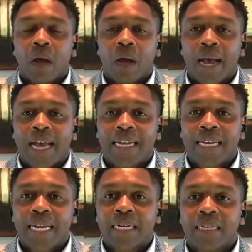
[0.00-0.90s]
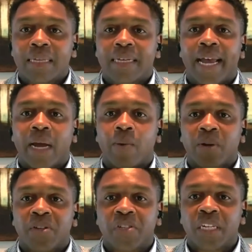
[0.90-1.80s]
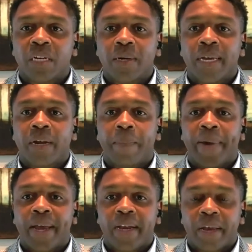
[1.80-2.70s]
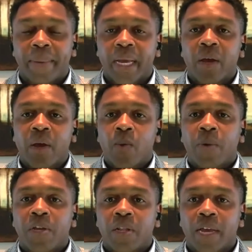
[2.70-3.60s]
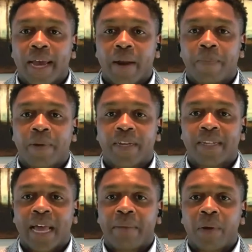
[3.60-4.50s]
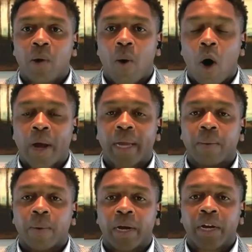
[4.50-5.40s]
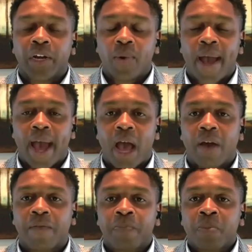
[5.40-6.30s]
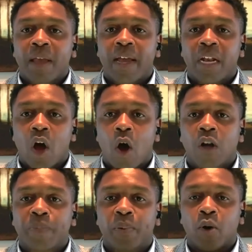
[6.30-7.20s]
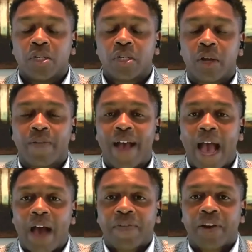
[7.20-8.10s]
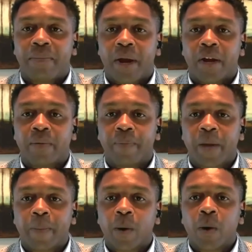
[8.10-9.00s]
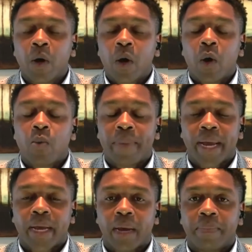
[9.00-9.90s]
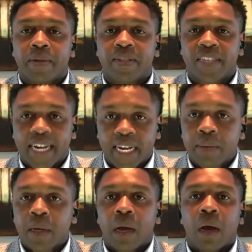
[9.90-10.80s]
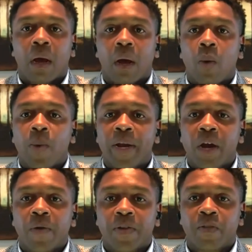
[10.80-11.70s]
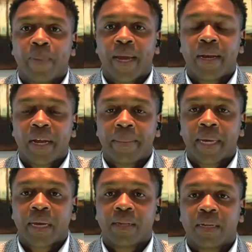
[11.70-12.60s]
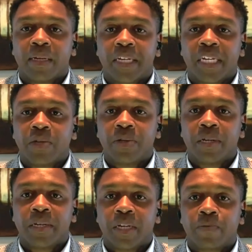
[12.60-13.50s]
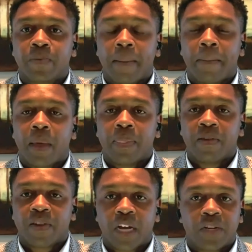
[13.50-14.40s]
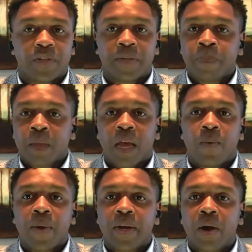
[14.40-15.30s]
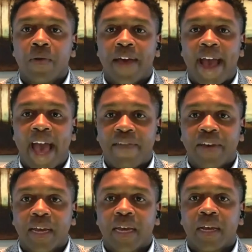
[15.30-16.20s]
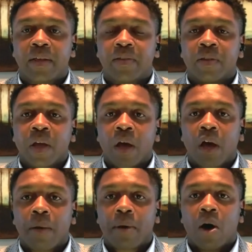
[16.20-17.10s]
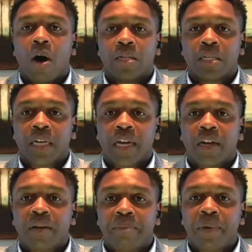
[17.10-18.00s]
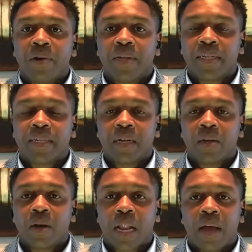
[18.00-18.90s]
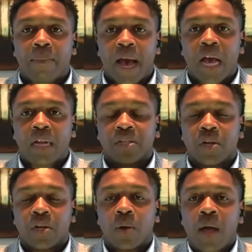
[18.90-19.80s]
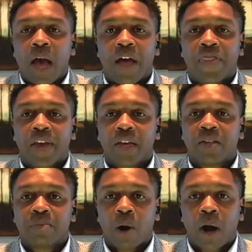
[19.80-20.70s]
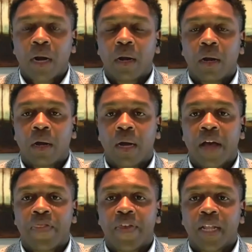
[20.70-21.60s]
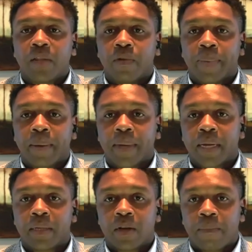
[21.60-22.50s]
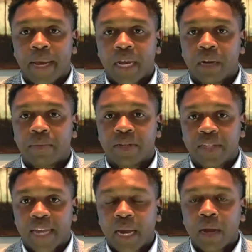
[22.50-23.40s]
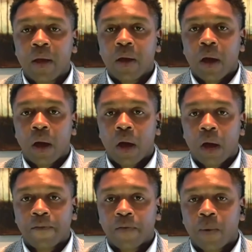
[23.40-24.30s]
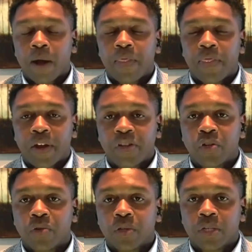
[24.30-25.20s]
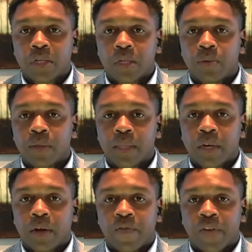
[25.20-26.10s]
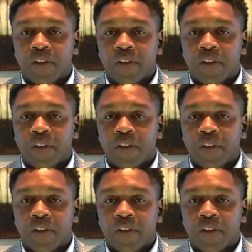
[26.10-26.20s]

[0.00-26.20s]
Uh, at the end of the day, we're still in a pandemic. When you look at a place like Milwaukee, where you have a large portion of African-American people who make up the city, uh, we know this pandemic has continued to disrupt this country, and we know the havoc it is uh, causing in communities that look like mine. So I think it's smart. Uh, I think the Republicans are making a mistake uh, for what they're choosing to do with their